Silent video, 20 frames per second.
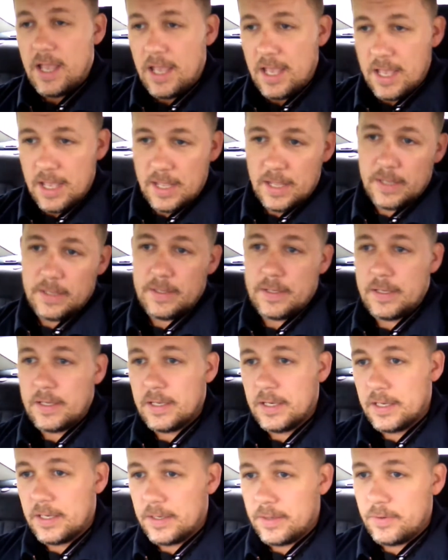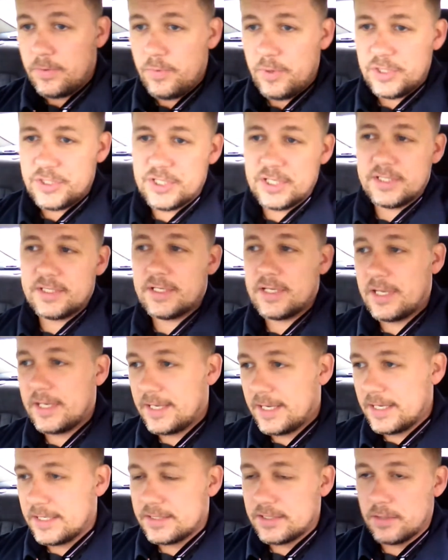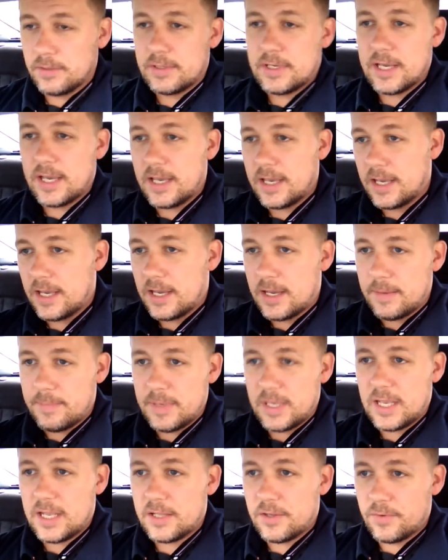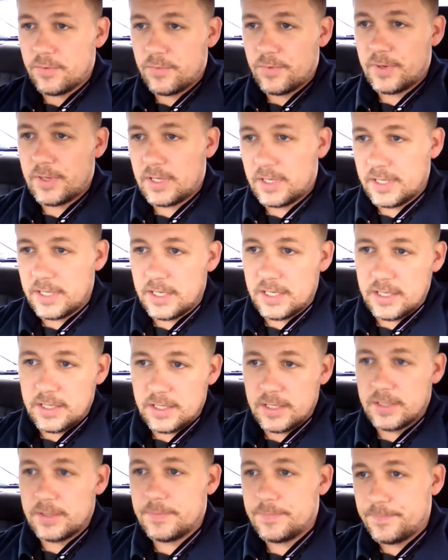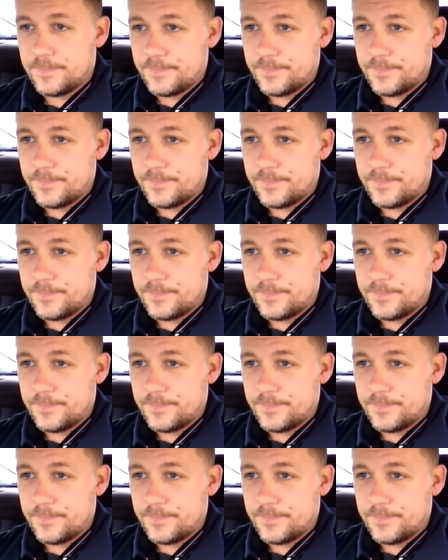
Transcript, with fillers: and uh, which is, I guess, okay. I mean, I don't really. Uh,